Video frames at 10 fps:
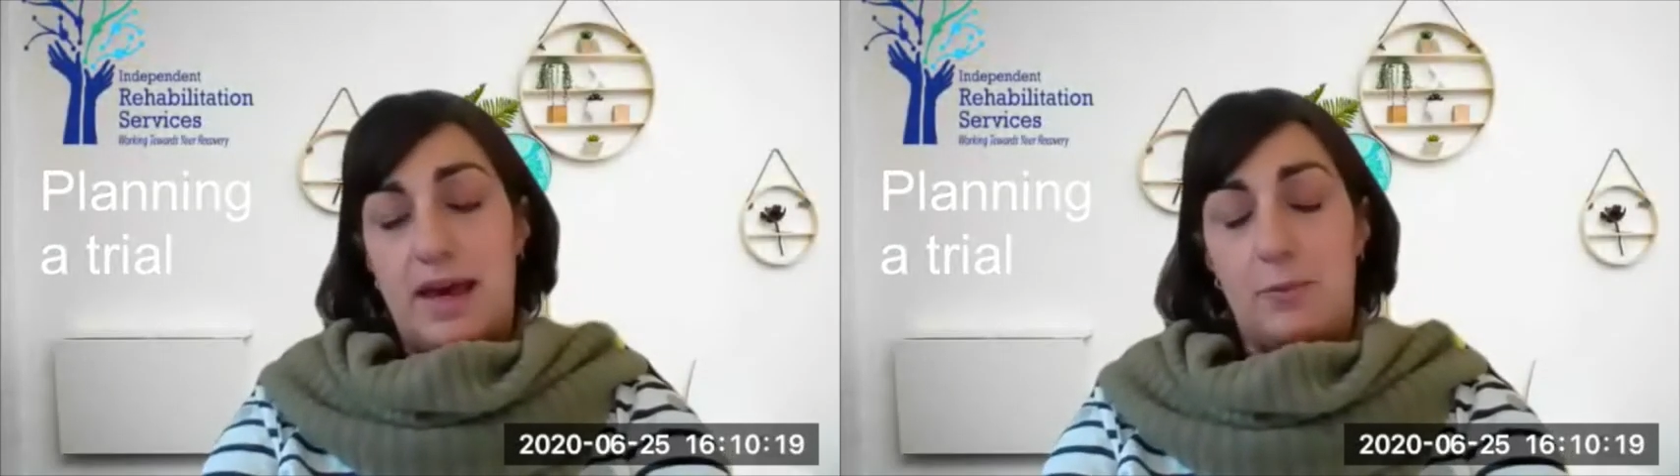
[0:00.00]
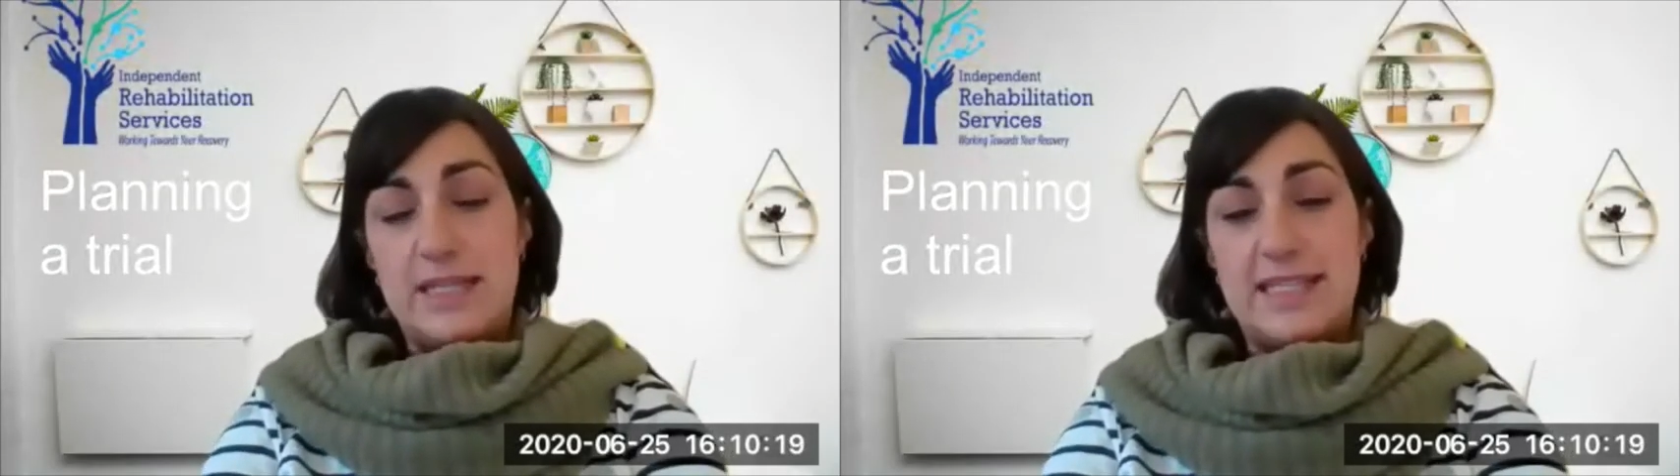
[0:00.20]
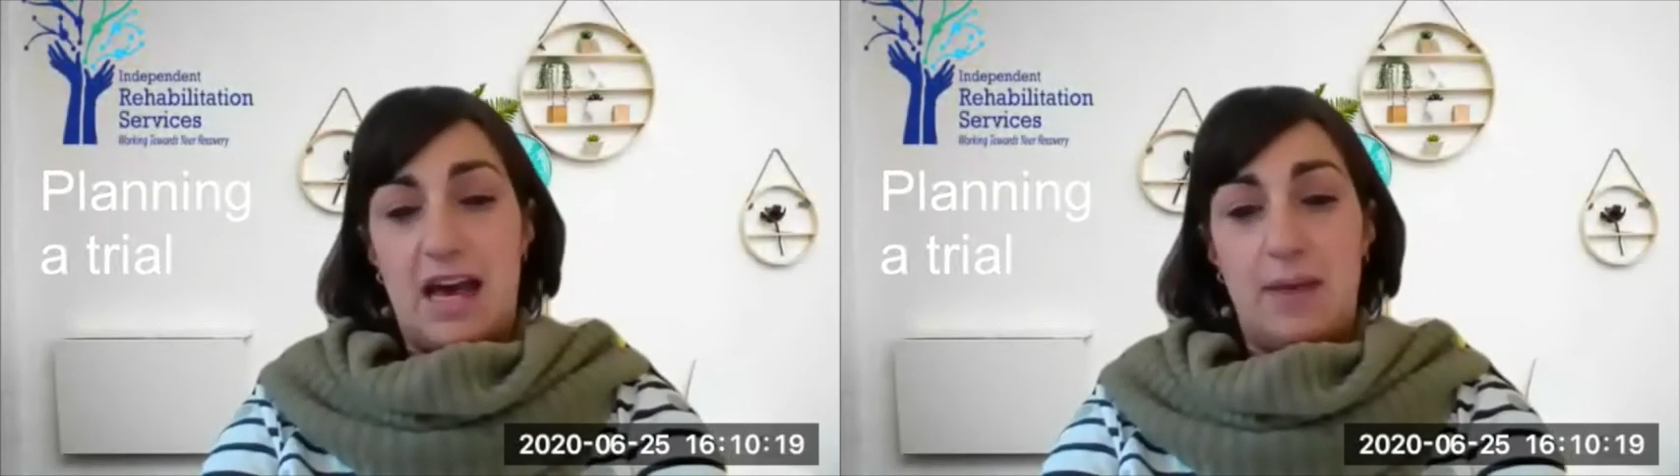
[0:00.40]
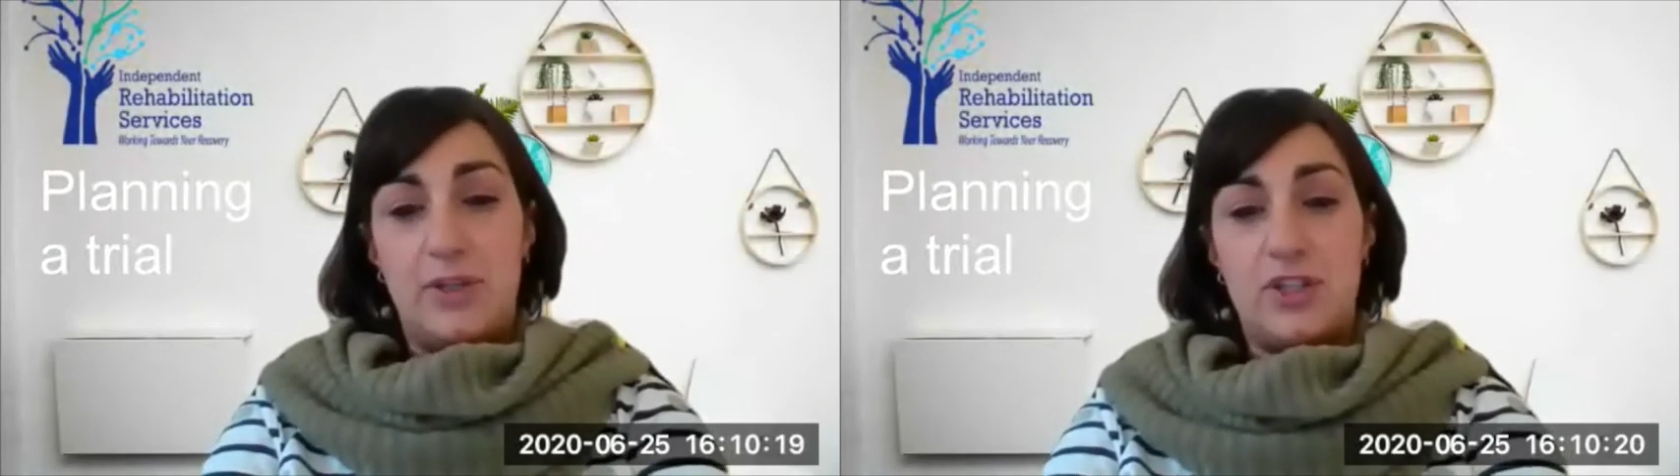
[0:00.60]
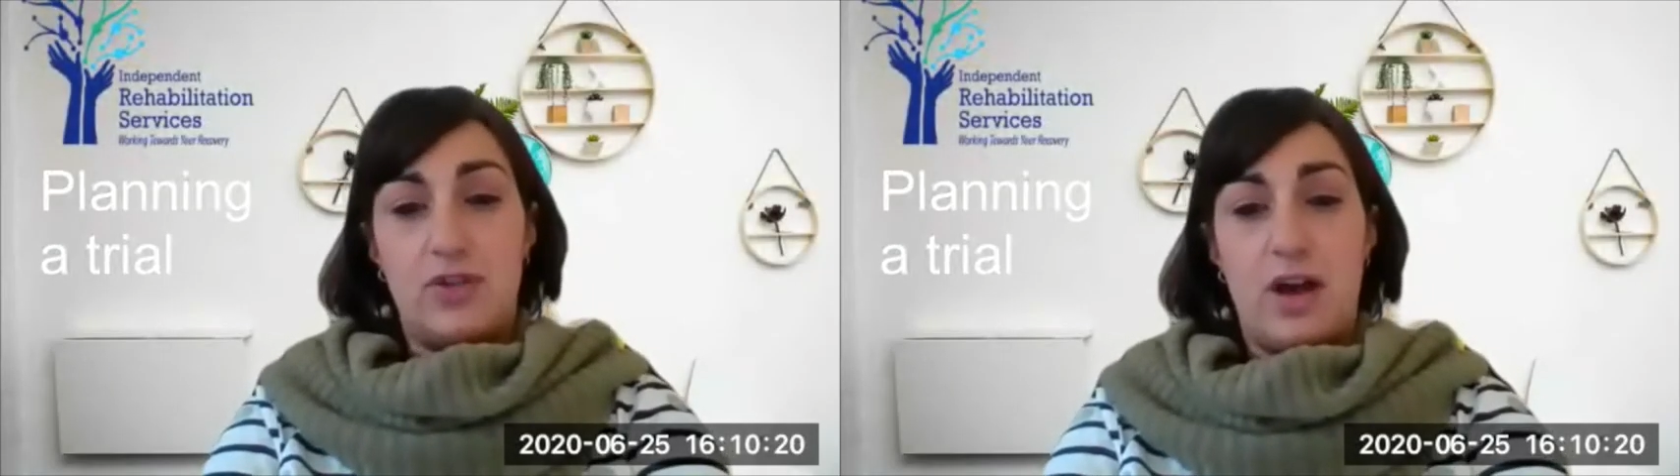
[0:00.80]
we set up a
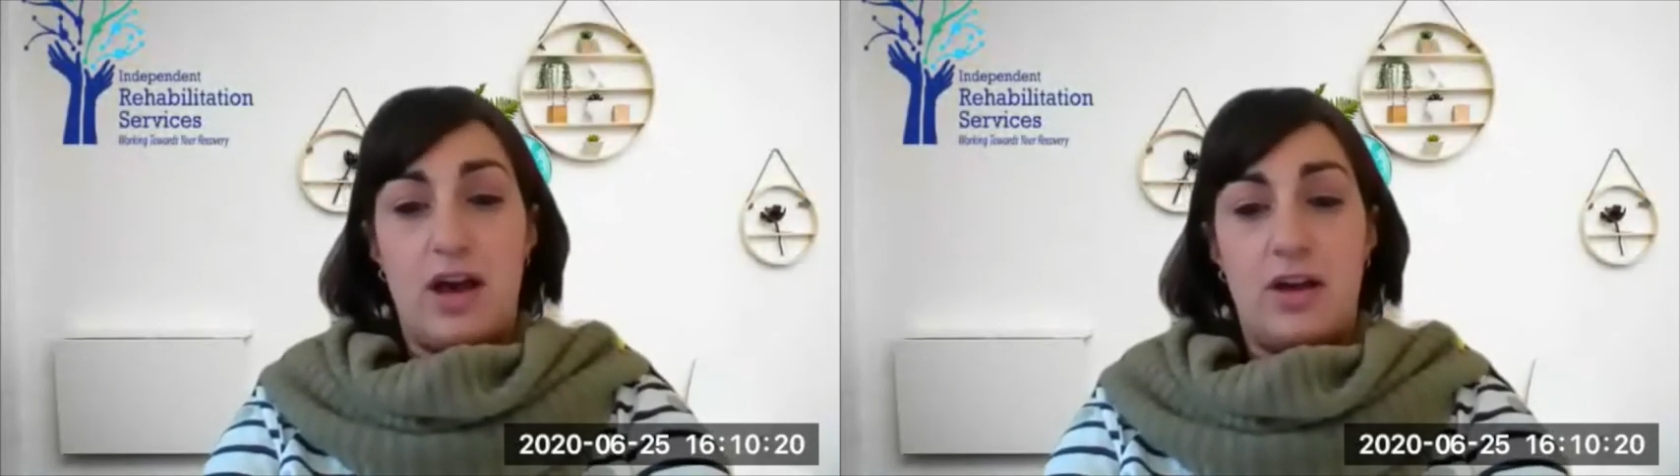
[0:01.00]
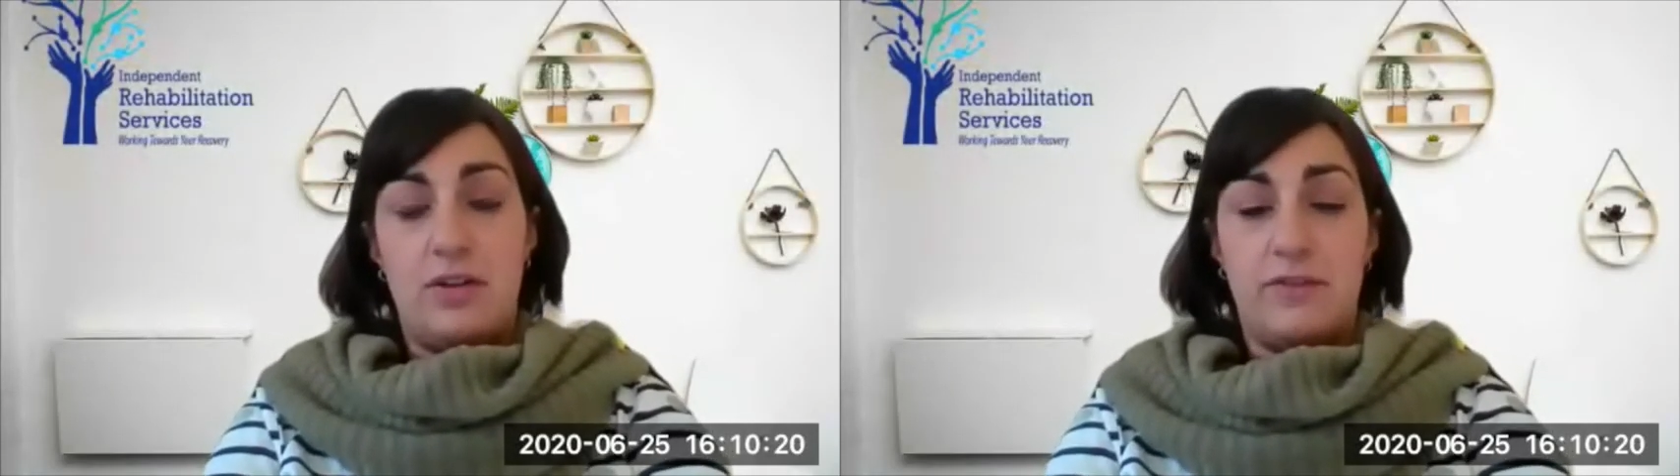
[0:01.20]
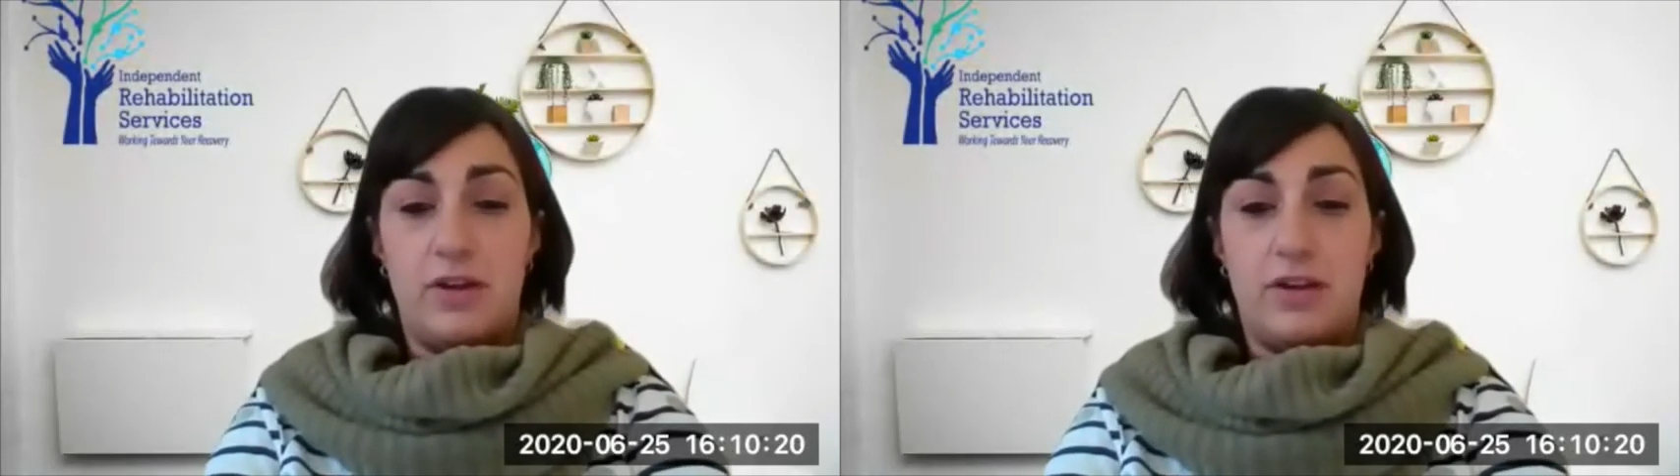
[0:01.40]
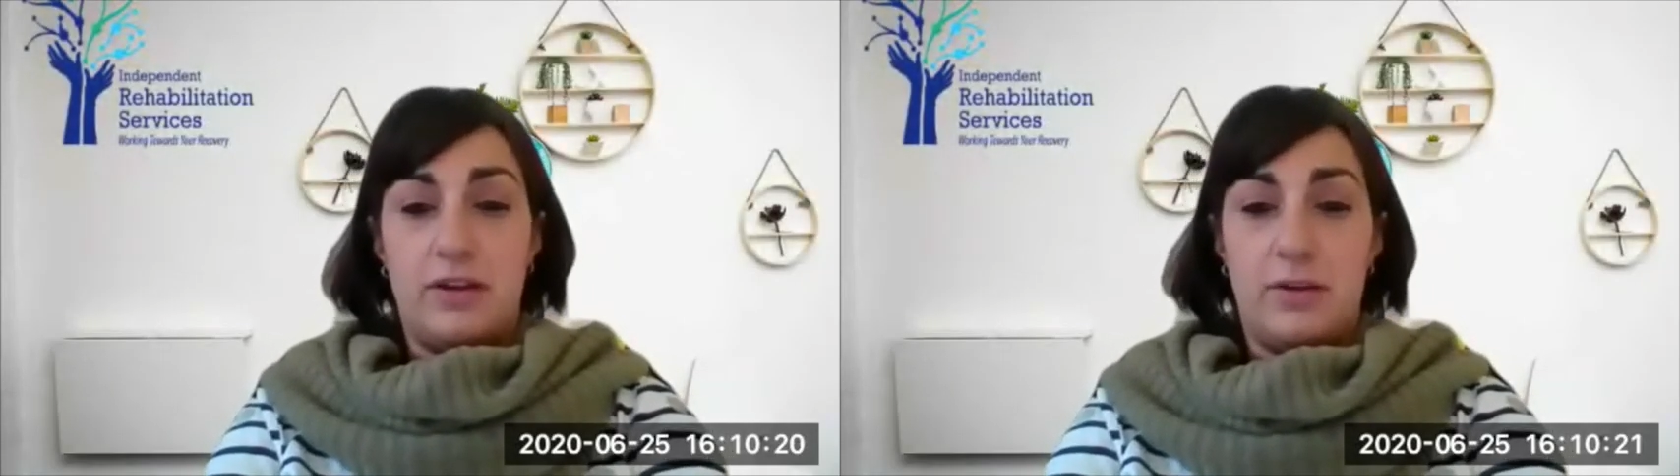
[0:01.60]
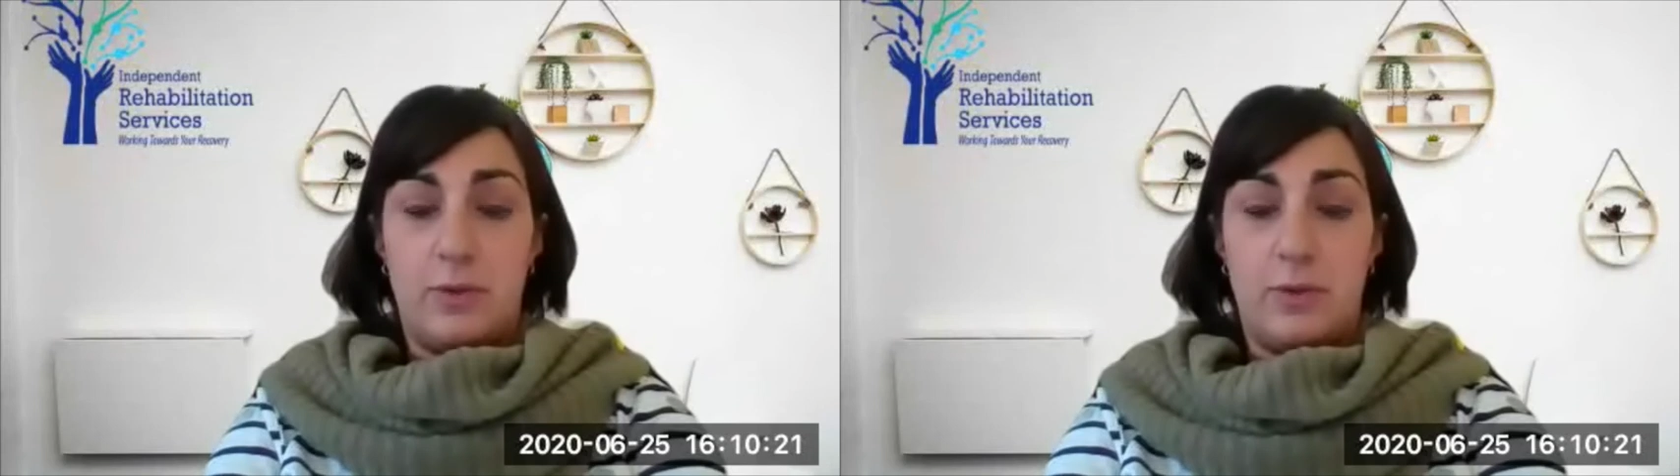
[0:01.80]
trial for